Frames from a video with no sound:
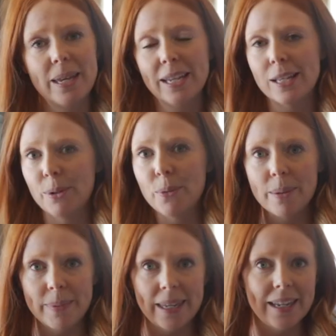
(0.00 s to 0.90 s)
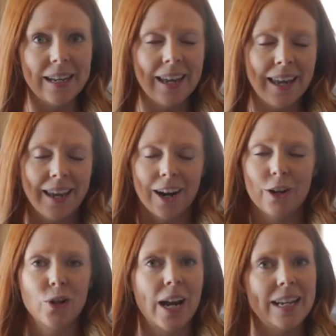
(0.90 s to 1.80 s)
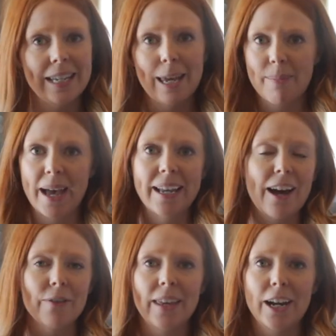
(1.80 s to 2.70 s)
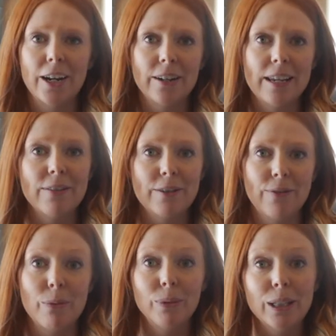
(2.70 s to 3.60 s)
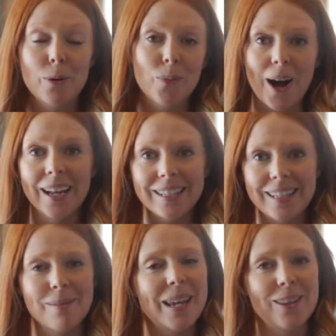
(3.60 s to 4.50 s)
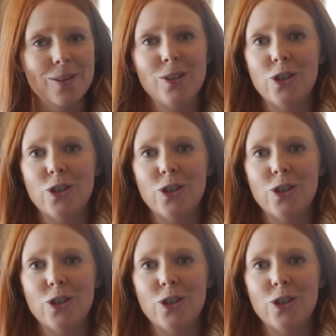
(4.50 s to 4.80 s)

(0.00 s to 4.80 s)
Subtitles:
because when women are trying to get back out there, even if they really want to make those